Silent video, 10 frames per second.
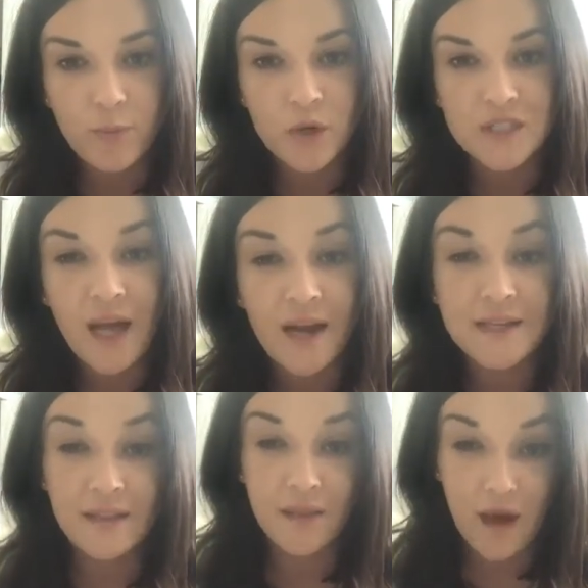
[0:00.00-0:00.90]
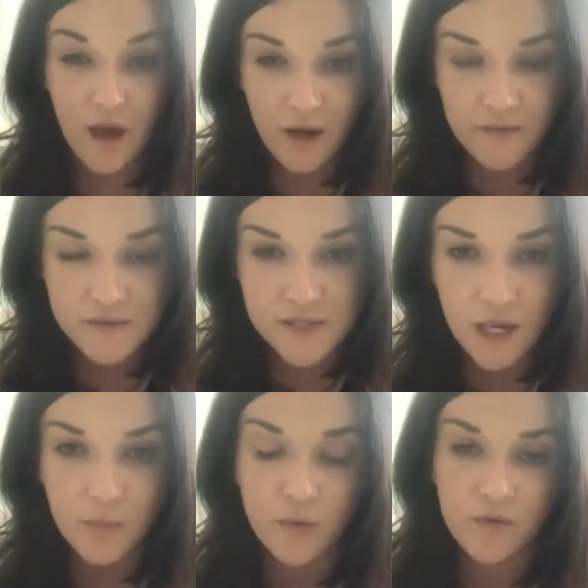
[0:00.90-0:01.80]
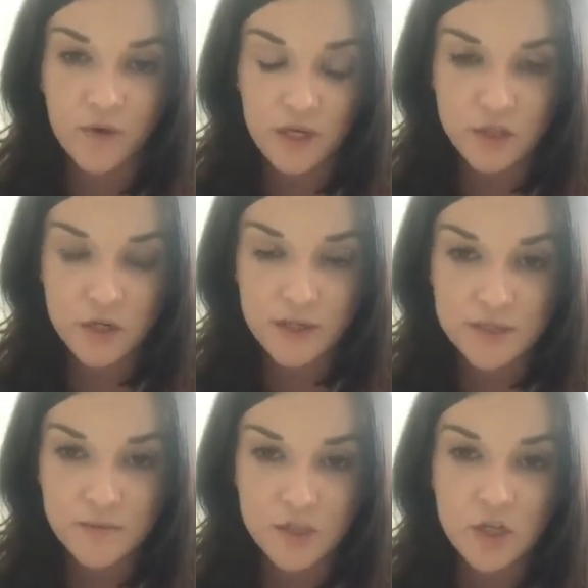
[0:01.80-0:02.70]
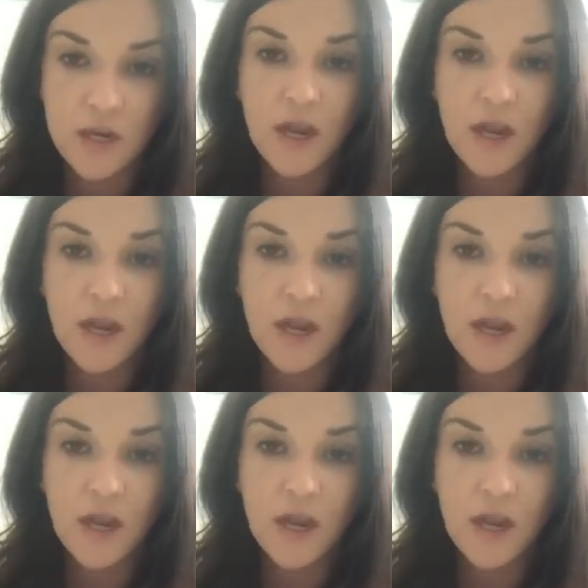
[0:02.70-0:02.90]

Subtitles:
protecting lives and preventing transmission.